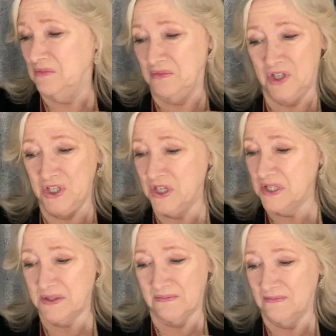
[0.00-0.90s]
she
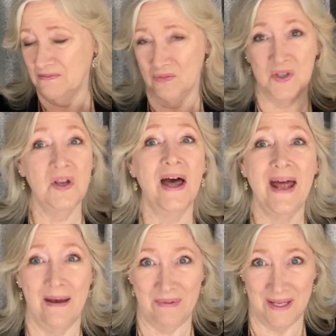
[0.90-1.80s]
just was not
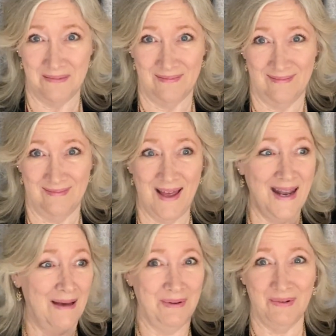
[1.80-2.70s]
happy
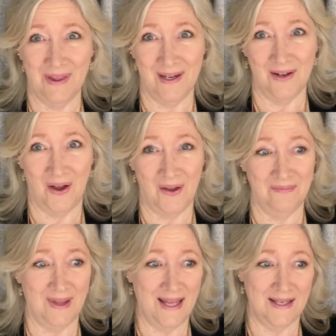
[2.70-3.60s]
with it at all,
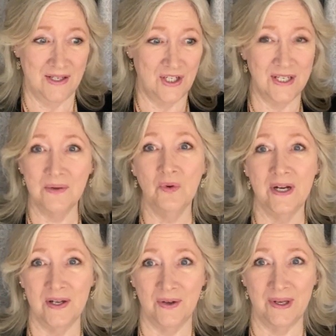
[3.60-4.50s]
and she didn't want
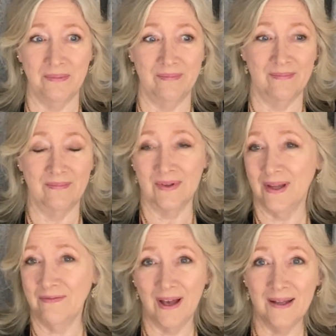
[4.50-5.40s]
to do it.
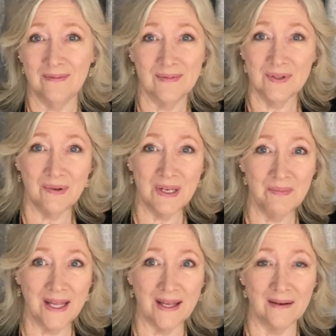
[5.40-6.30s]
Okay, fine. So we didn't
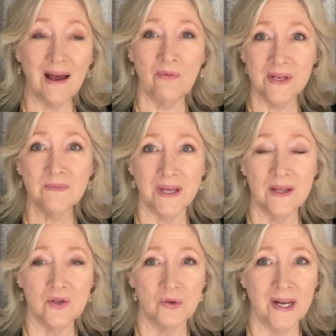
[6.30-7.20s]
make it. I was
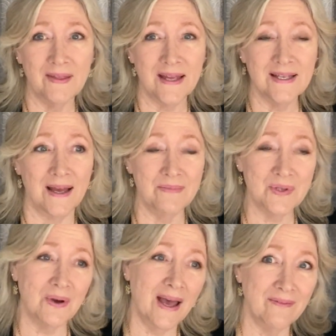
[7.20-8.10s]
making jewelry at that time,
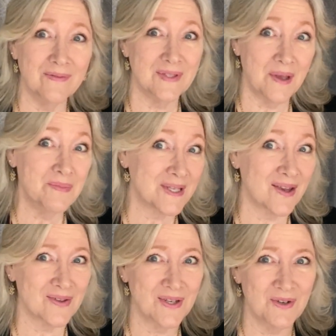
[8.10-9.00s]
so I had some
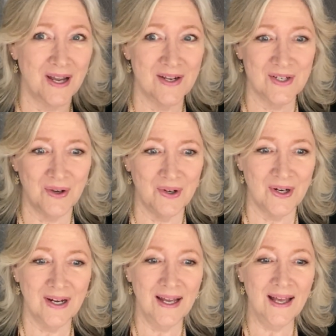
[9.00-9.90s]
skills to try to show her.